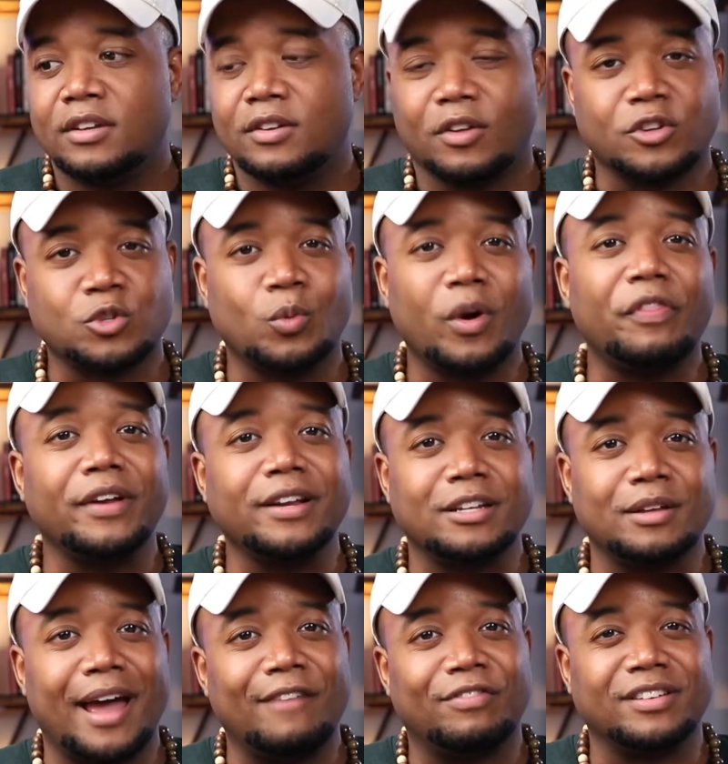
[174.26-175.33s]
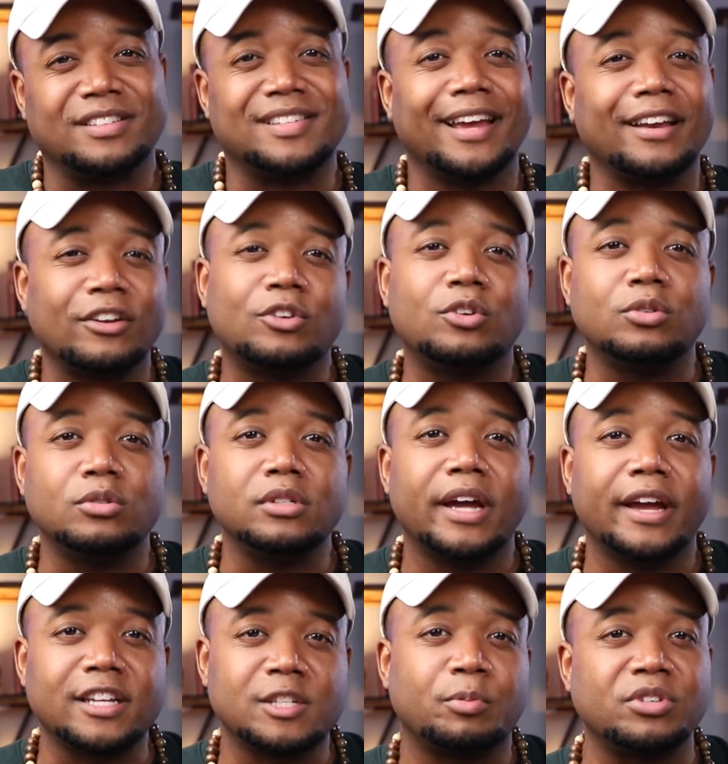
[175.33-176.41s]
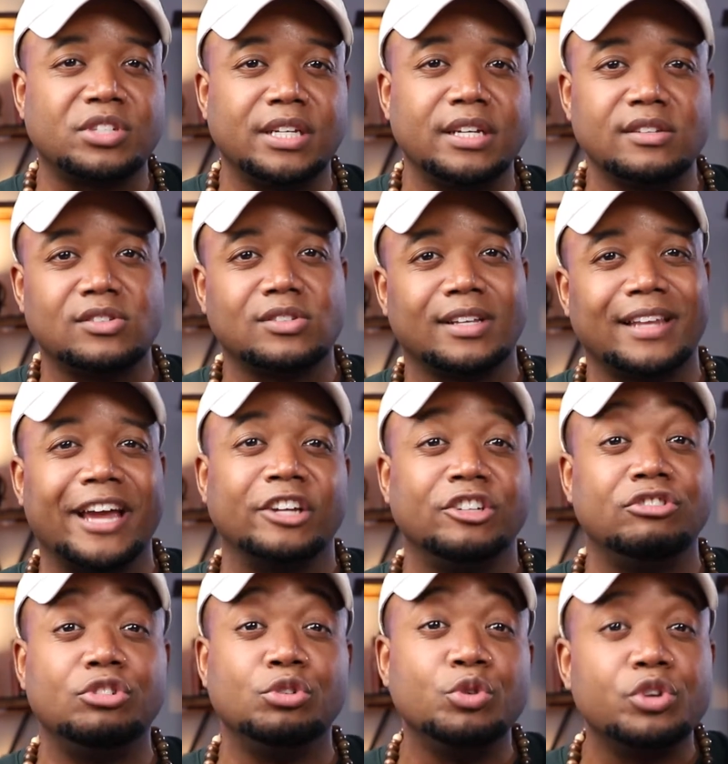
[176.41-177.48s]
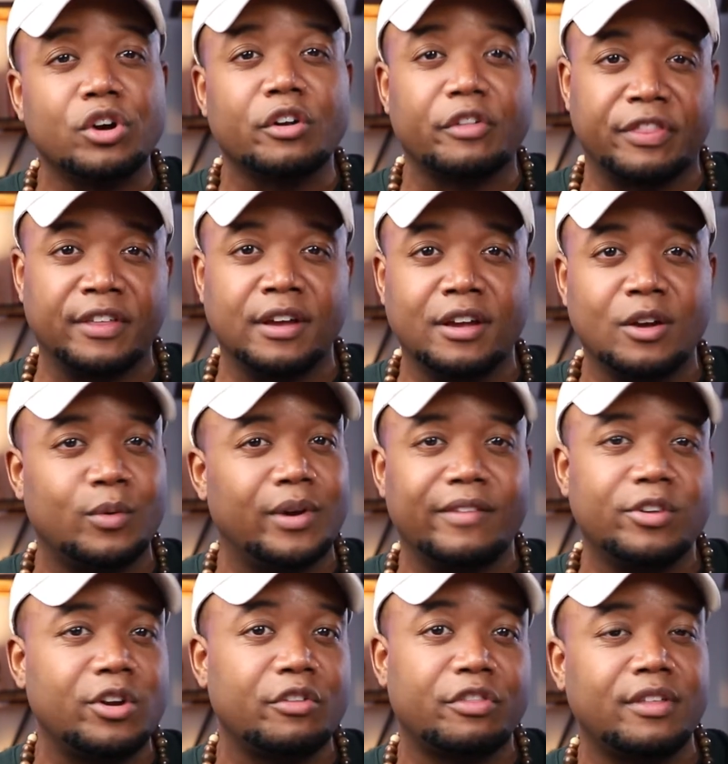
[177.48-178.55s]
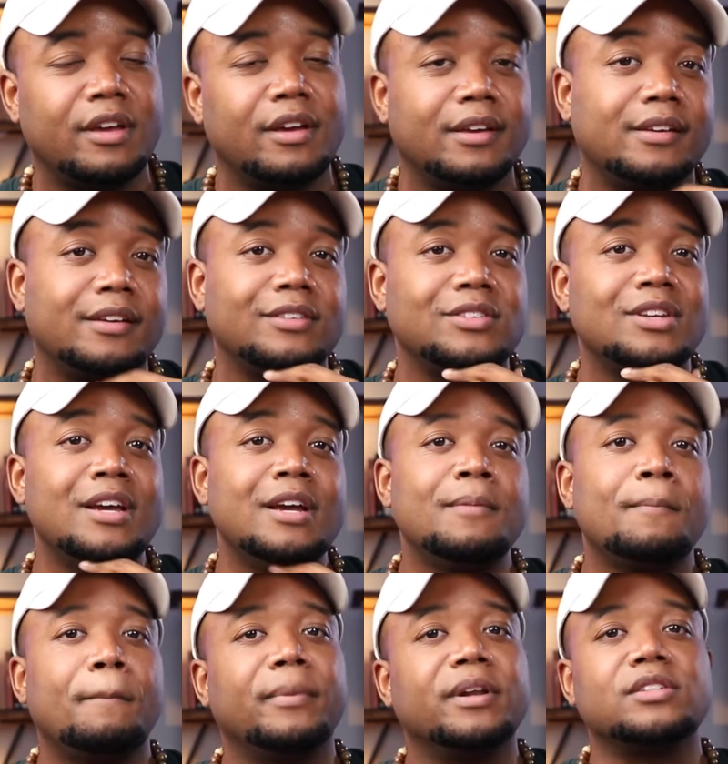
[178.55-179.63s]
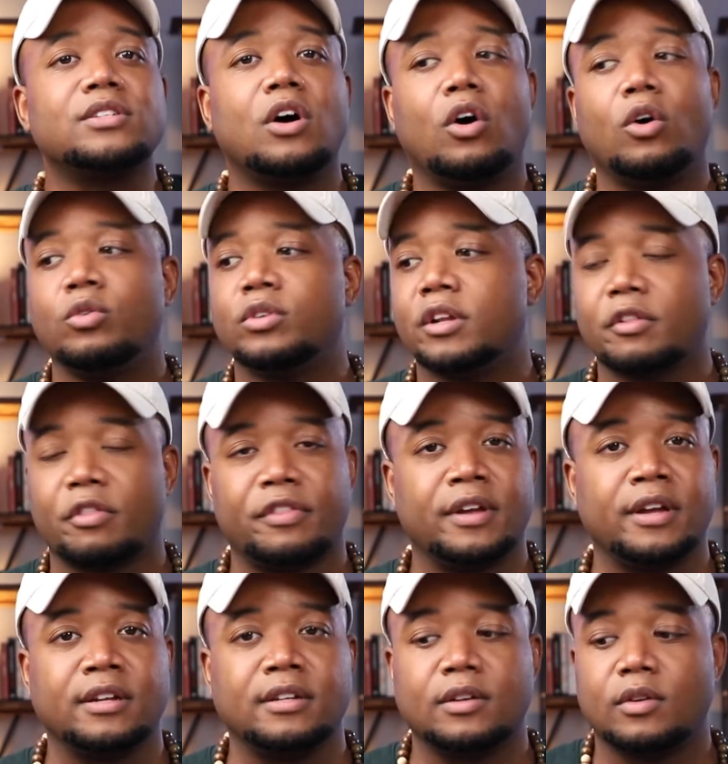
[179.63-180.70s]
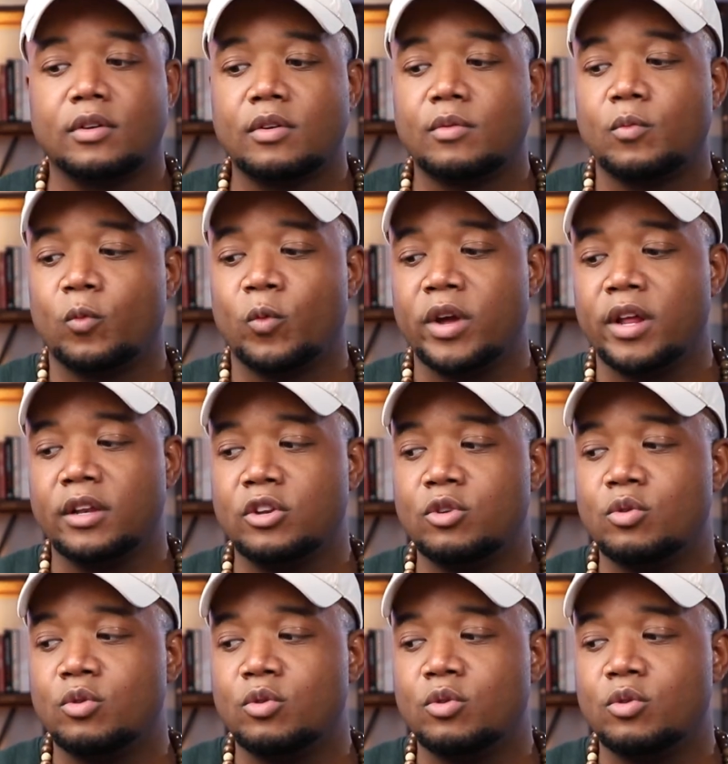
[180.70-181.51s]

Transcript: you know, it's one thing to have the technical expertise to like do your thing, whatever your thing is, but it's a whole nother thing when